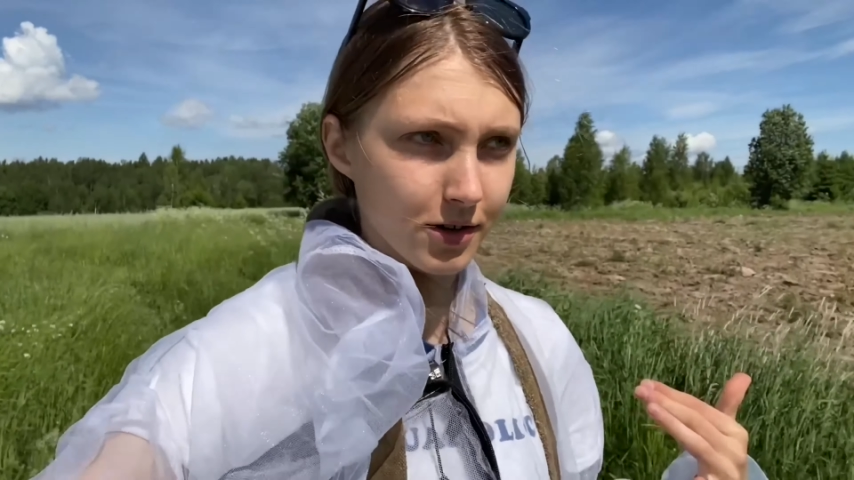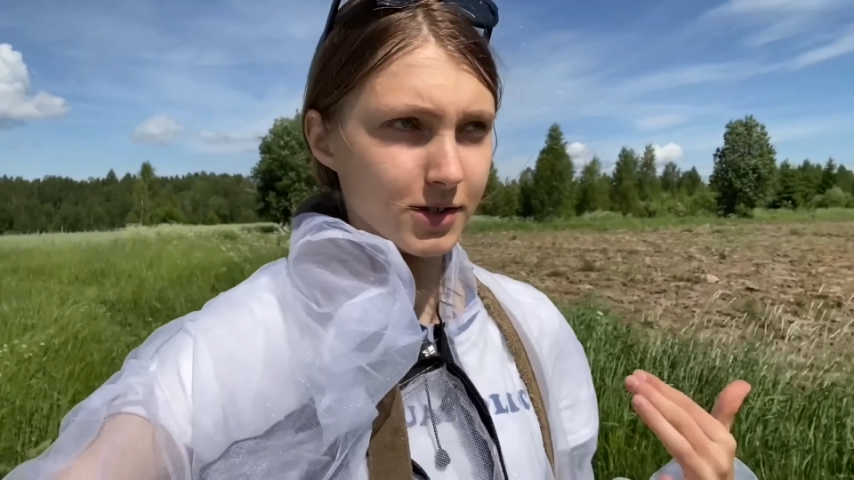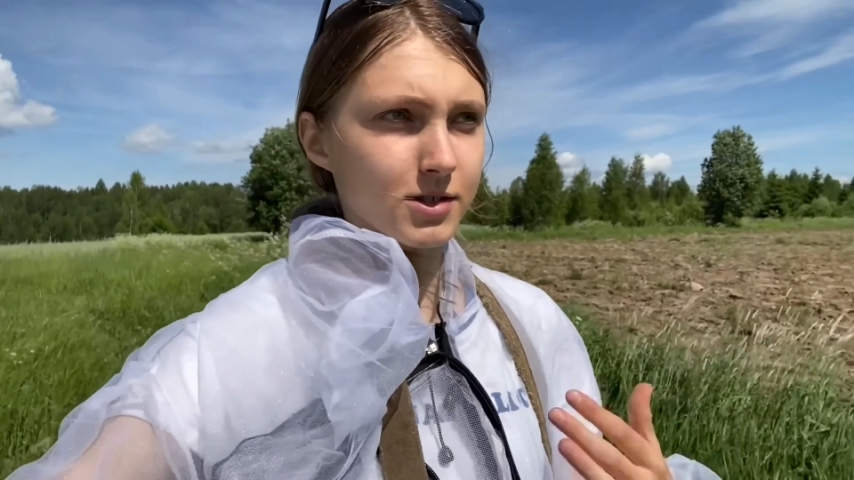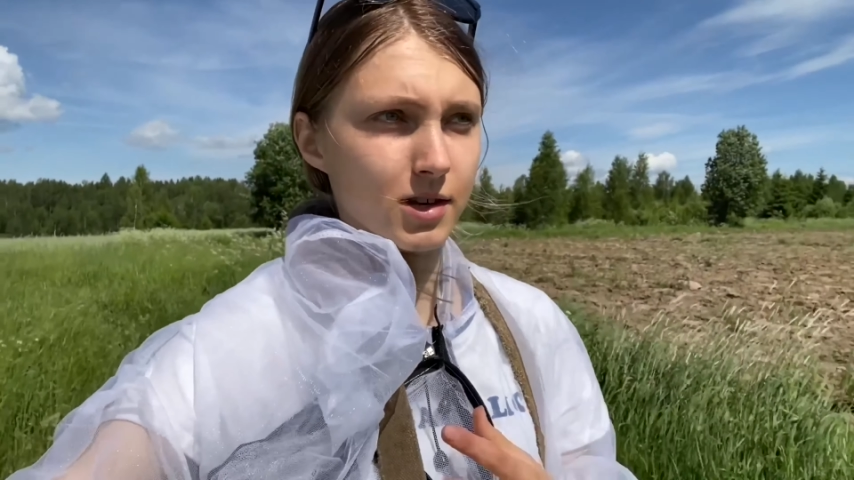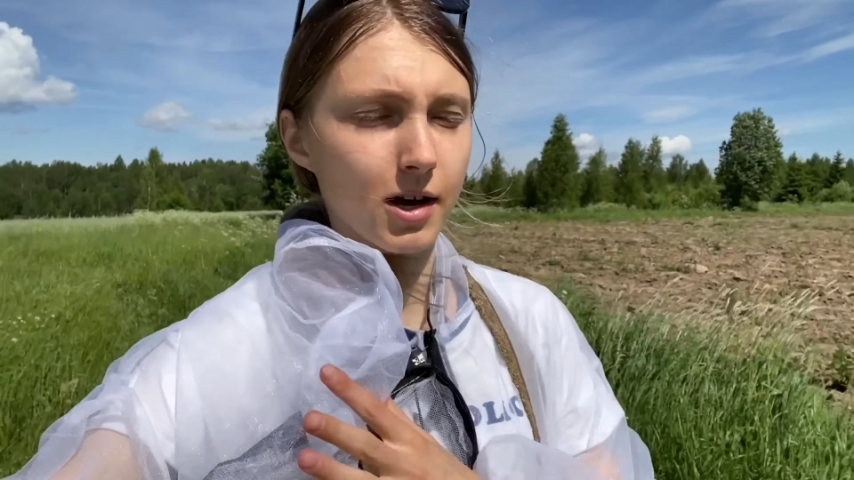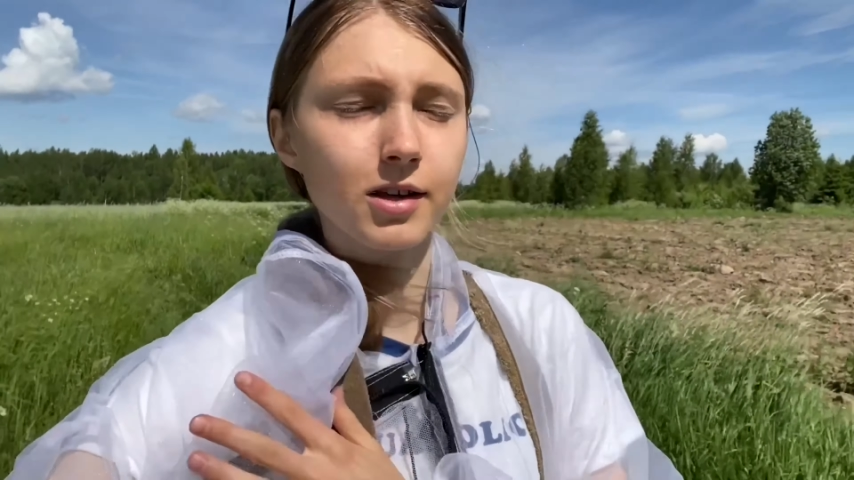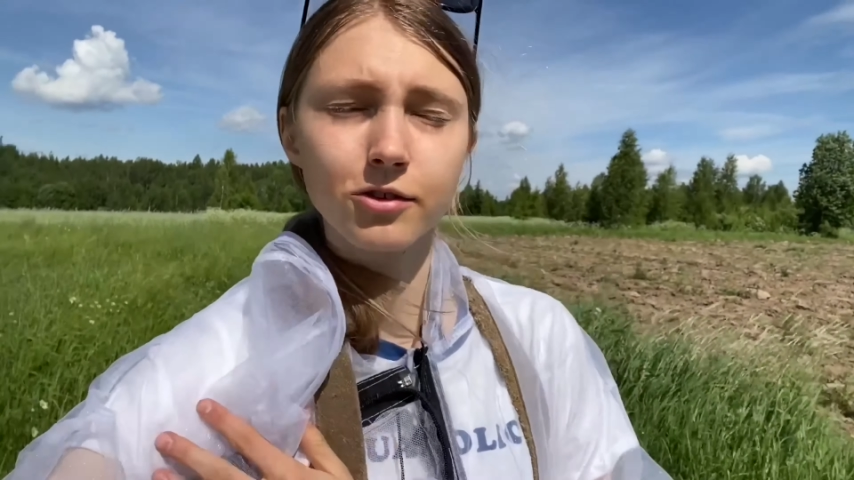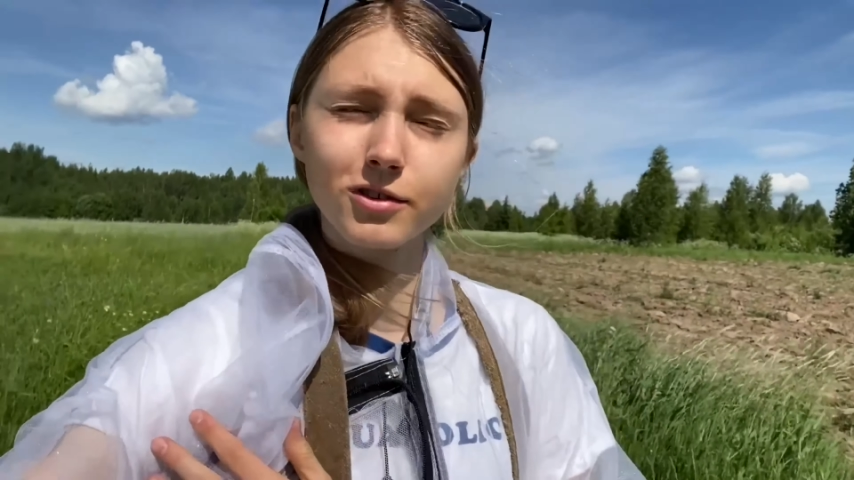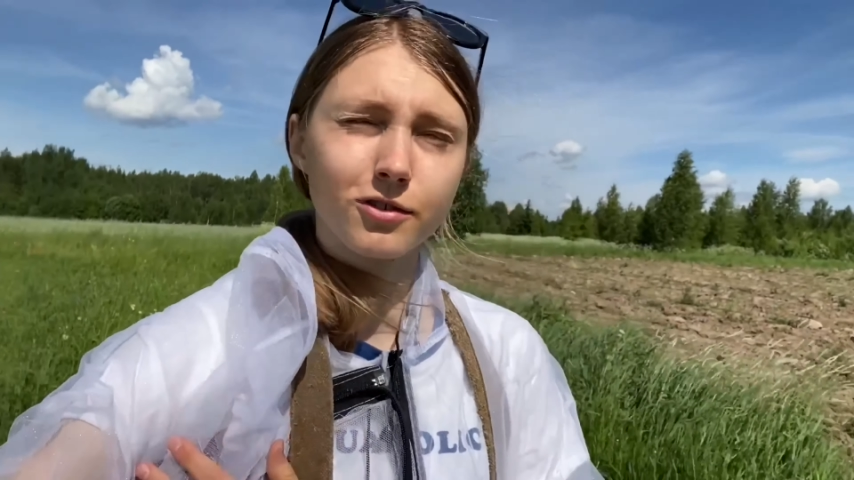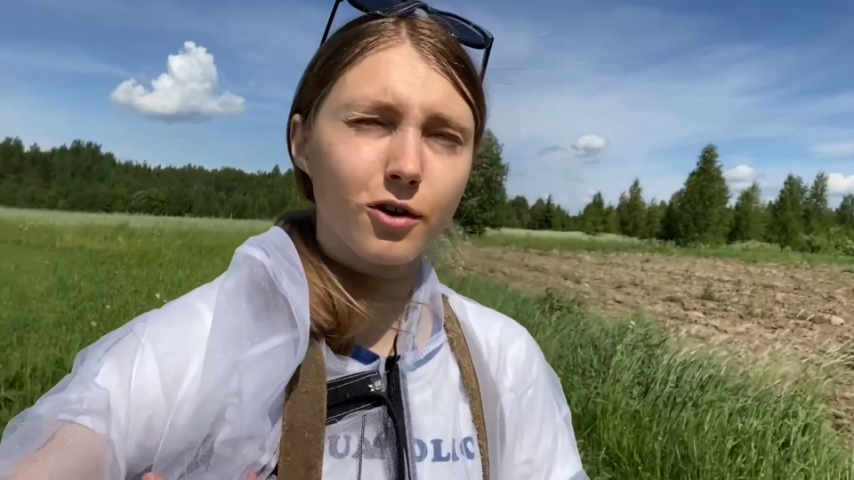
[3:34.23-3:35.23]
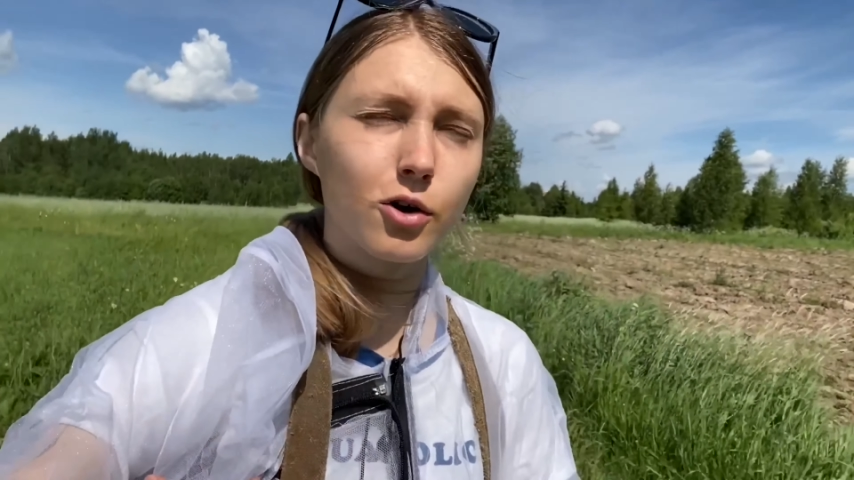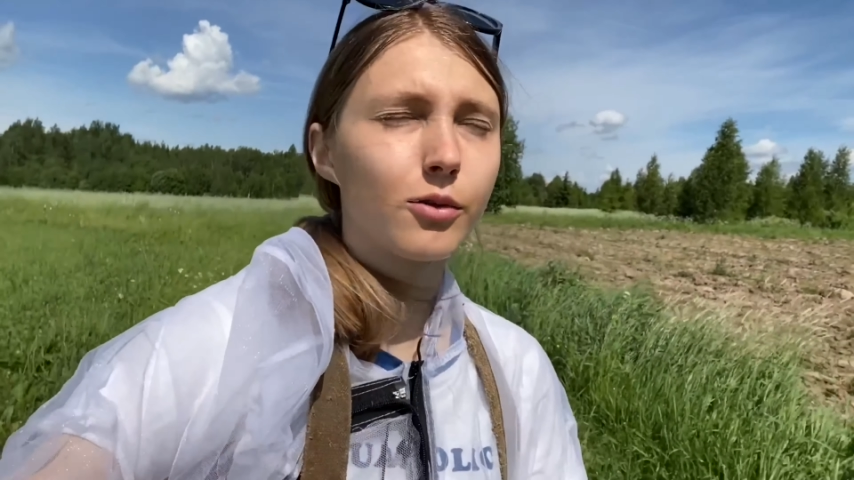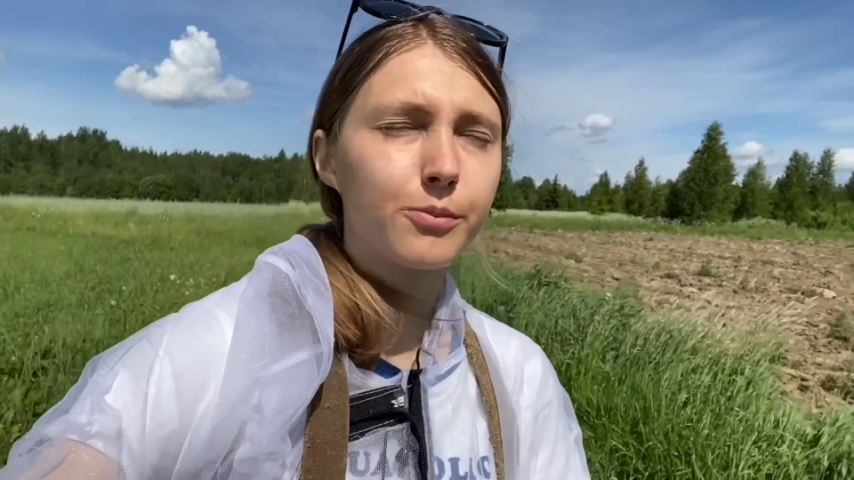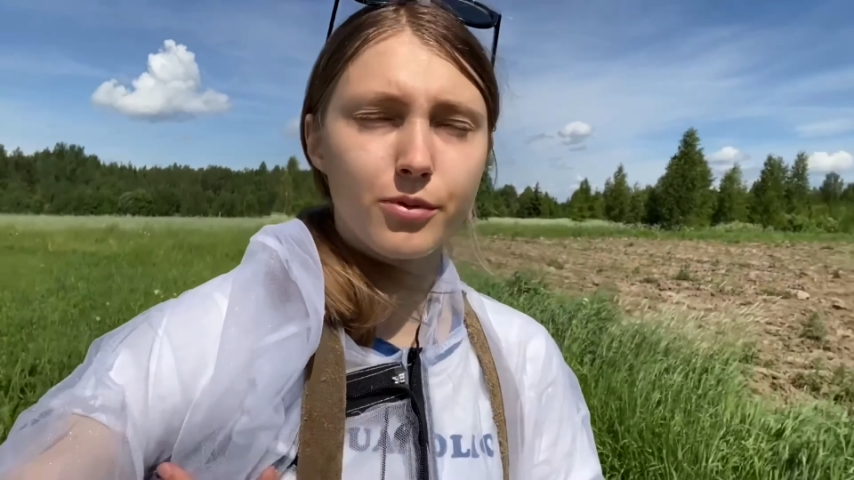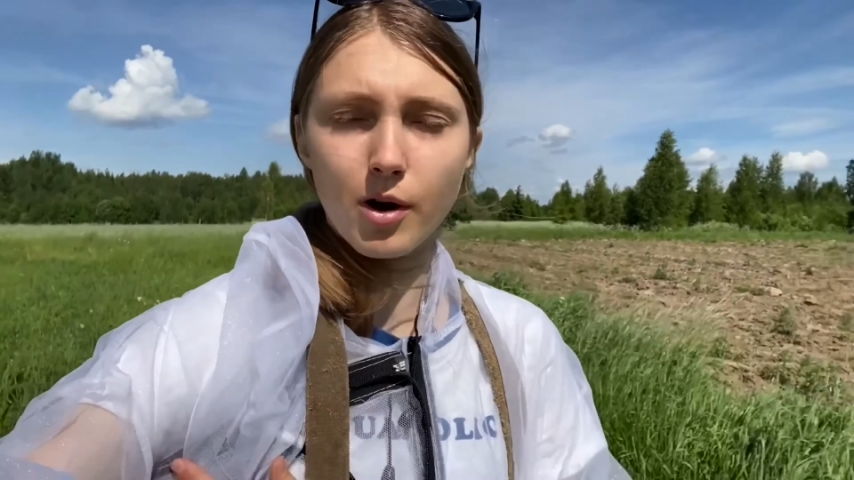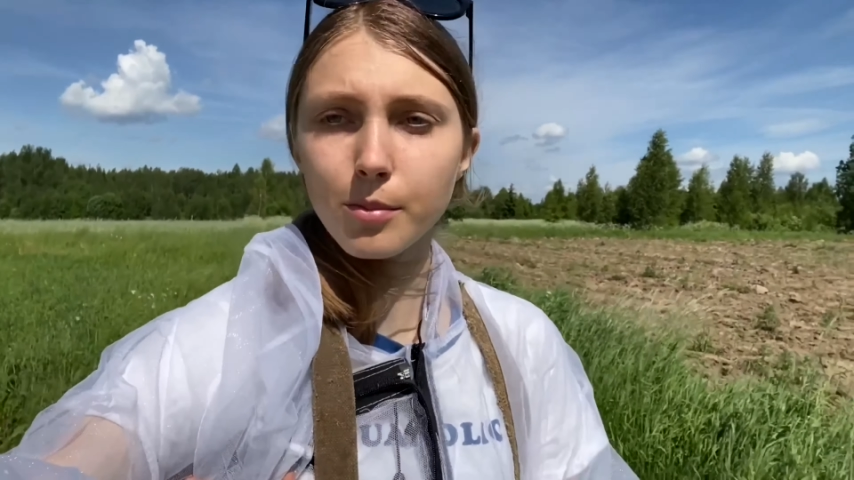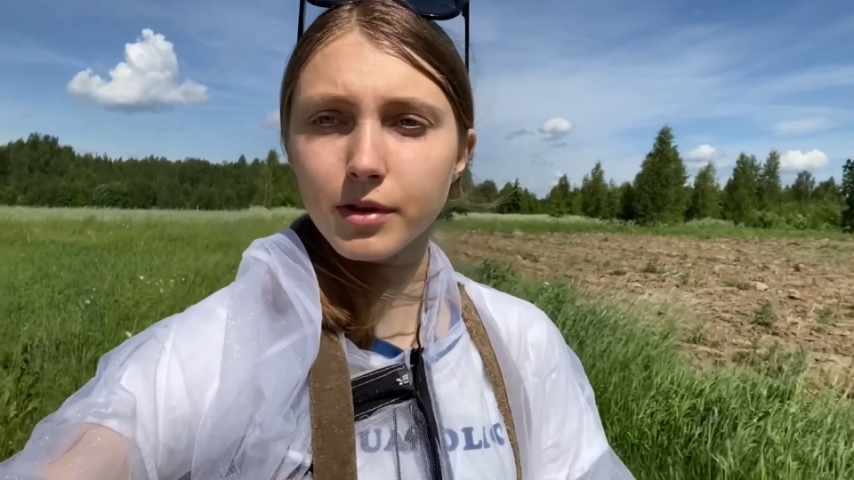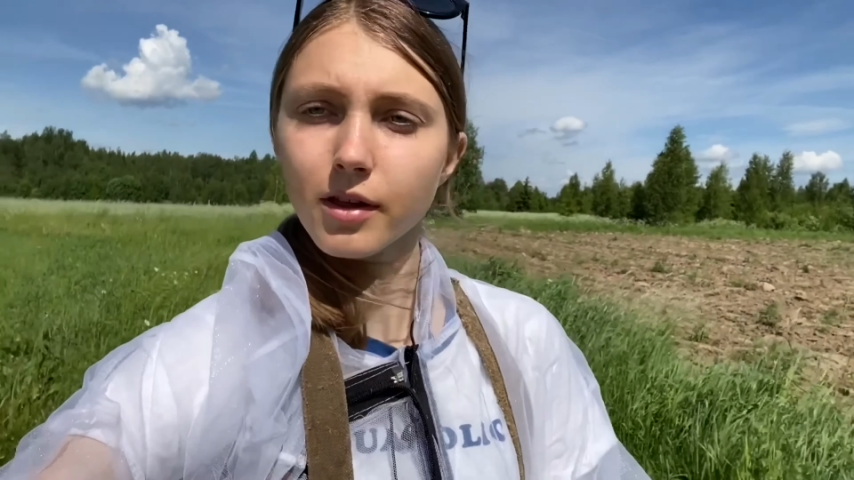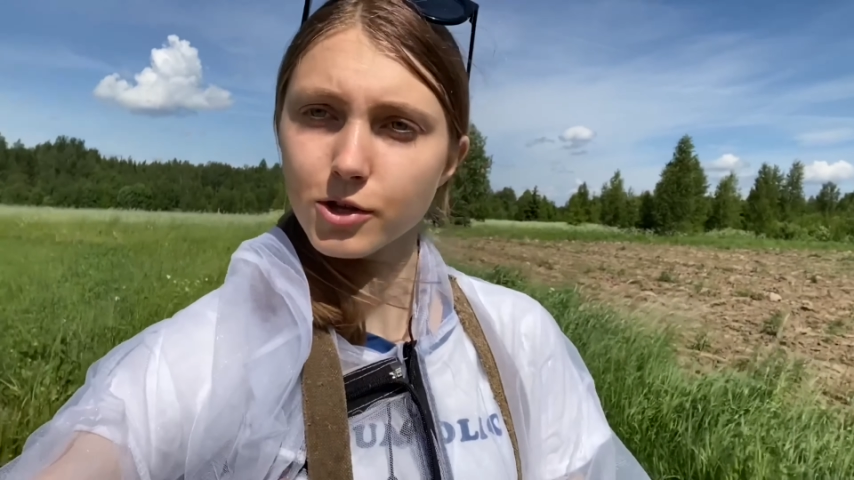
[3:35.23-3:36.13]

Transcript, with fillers: It's I don't know, probably like